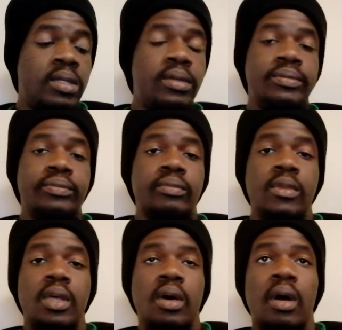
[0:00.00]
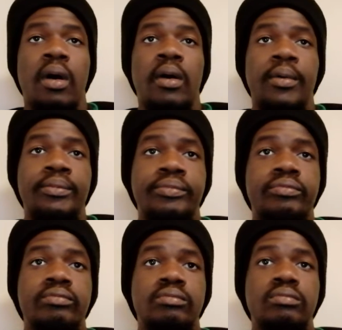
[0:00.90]
had. You
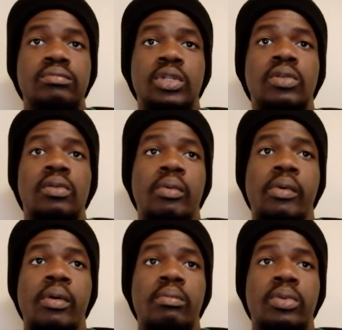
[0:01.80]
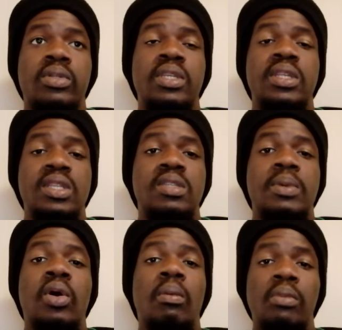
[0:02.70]
know, but he needs to
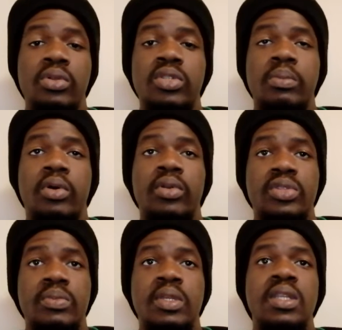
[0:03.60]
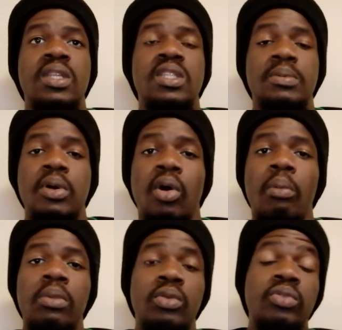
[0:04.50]
be humbled tomorrow. I mean, he needs to be
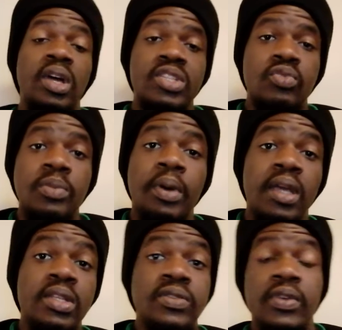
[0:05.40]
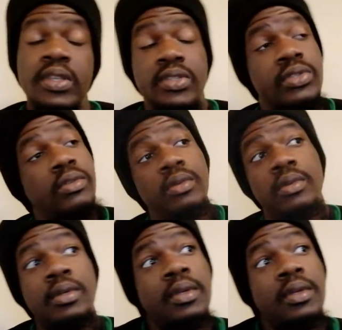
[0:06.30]
humbled with that sweet pie in his face. So,